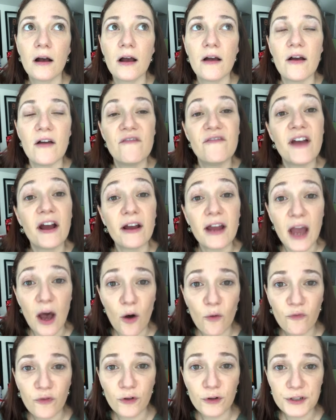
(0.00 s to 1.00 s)
very
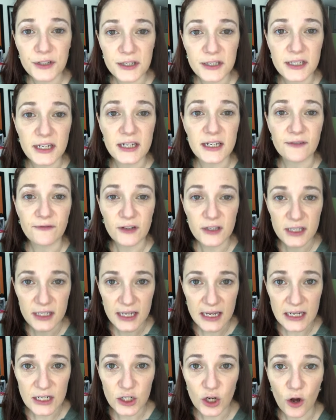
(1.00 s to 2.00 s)
helpful to see different
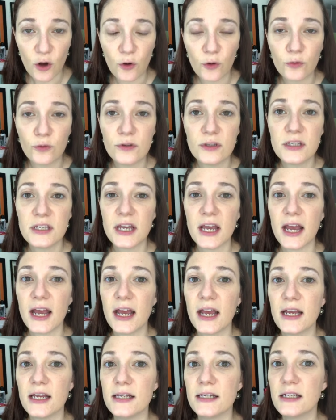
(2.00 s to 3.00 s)
skin tones
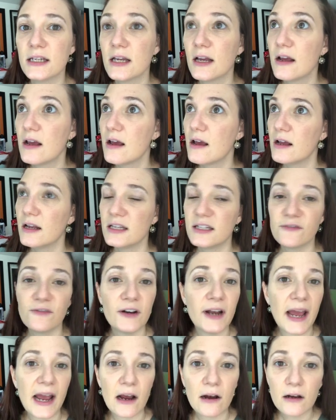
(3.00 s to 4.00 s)
and
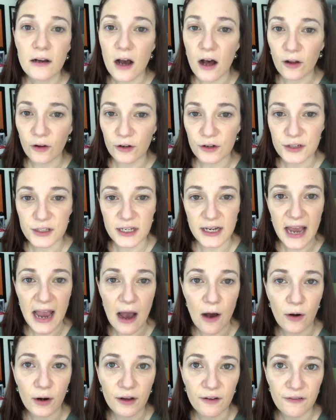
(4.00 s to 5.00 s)
different hair colors and
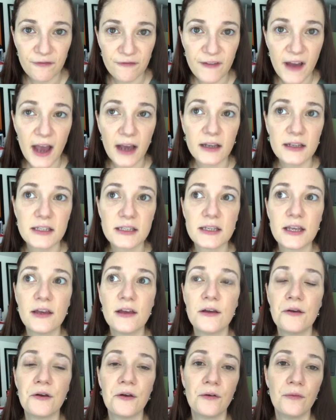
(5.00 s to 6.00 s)
how it affects
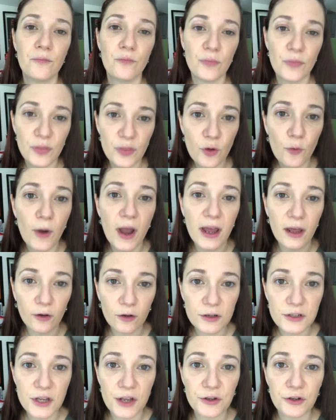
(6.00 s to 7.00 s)
the way it
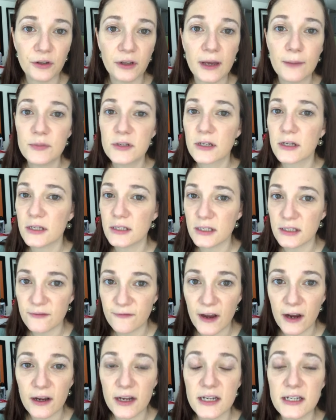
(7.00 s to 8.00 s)
looks on your lips, because it's
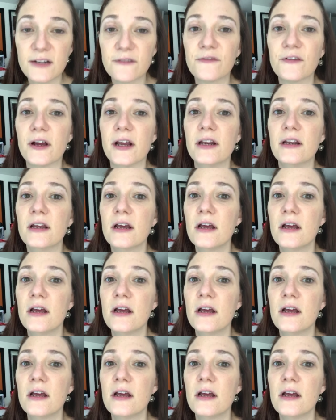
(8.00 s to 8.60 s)
very different